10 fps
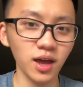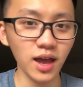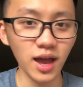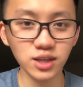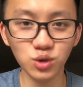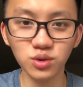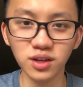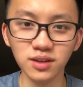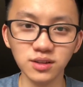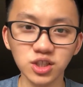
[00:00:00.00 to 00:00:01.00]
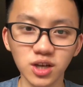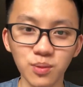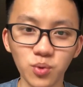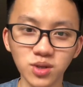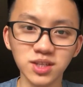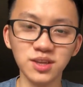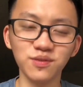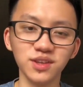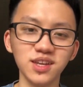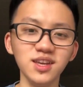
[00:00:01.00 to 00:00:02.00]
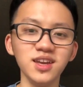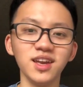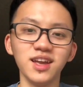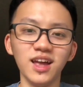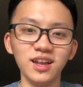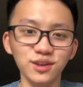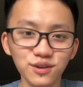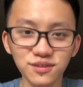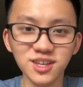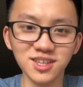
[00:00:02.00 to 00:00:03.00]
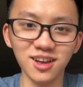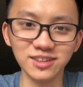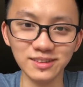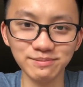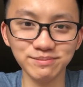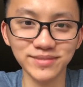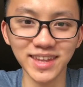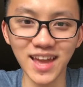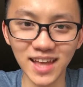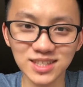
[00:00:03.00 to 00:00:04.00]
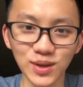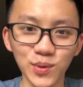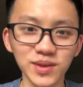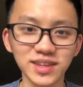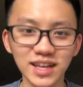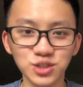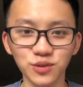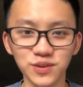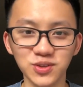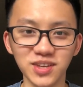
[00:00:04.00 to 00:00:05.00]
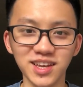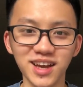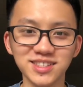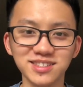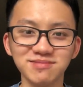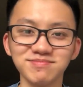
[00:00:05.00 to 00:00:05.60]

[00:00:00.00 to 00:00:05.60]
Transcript: and you can share positivity and love each other. And so that's all for today, guys.